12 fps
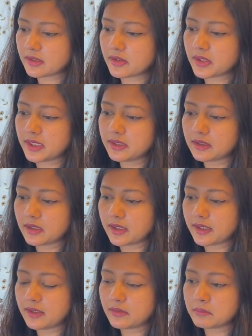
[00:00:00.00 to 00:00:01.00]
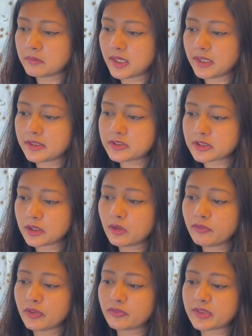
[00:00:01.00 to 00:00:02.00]
then instead of
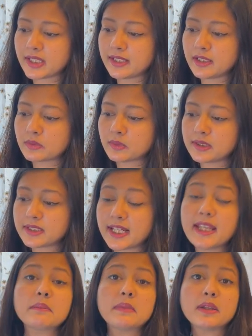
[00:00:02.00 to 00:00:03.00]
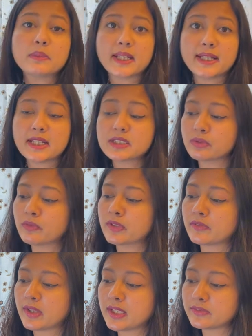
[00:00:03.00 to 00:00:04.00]
50, it will take my weight as
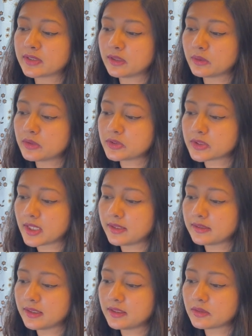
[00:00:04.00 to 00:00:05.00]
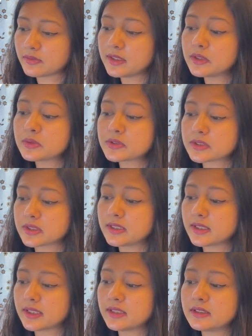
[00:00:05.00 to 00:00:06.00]
55 kilos and then it will use
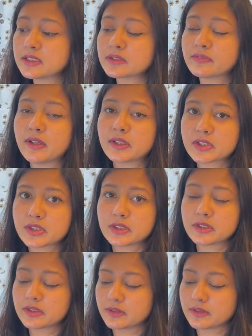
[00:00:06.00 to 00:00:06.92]
it in this function.